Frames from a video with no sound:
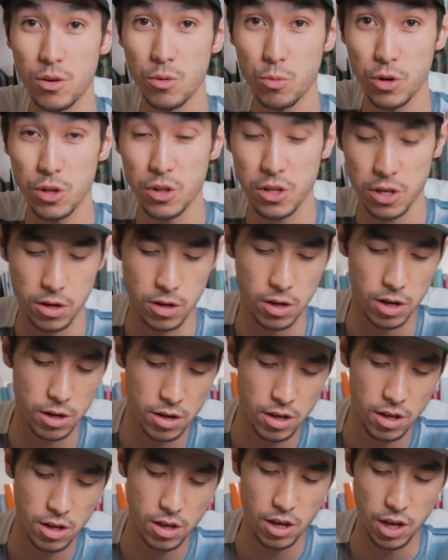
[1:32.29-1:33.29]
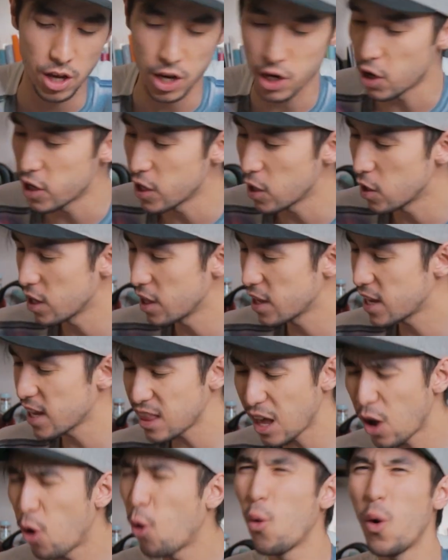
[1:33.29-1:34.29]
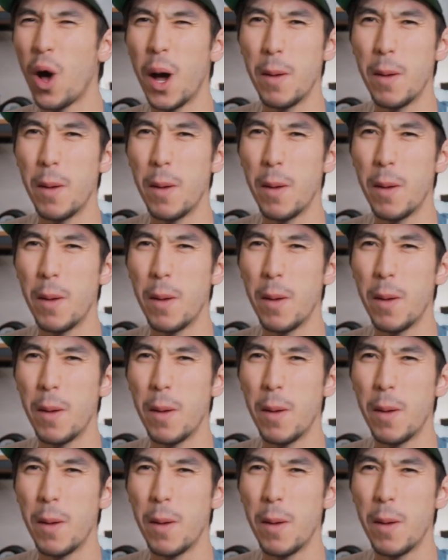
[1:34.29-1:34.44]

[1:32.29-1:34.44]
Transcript: really good. You know, you get that whole